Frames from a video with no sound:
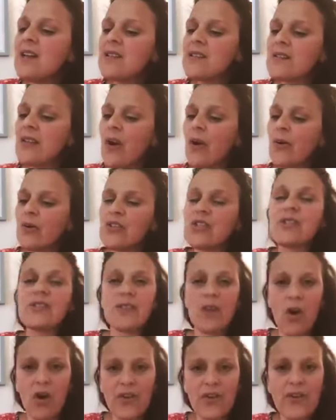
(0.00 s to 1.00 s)
So
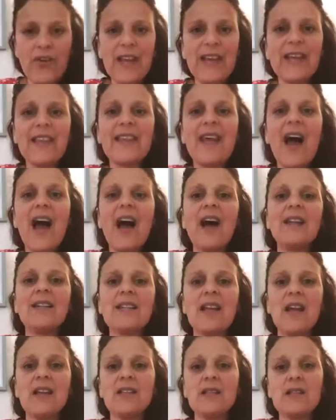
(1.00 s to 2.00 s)
just honoring
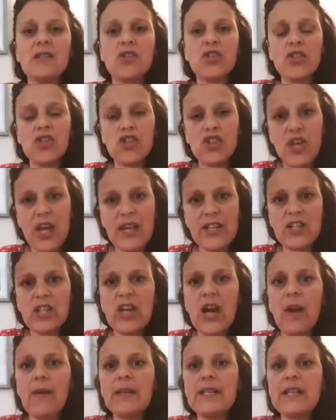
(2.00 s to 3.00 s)
that and
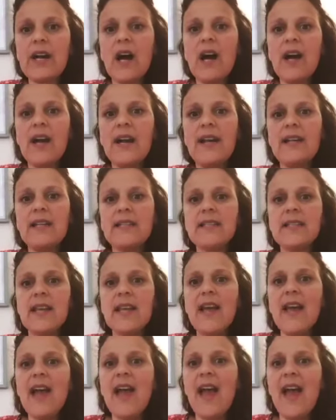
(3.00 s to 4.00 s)
changing our diet
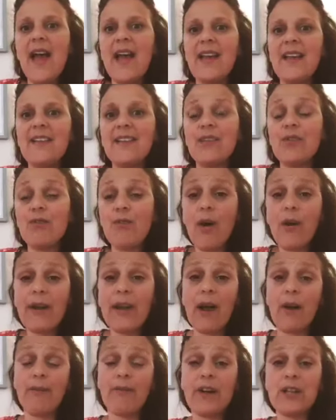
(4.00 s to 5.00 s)
and
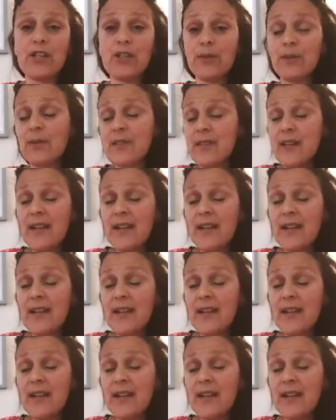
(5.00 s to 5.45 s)
growing our vegetables.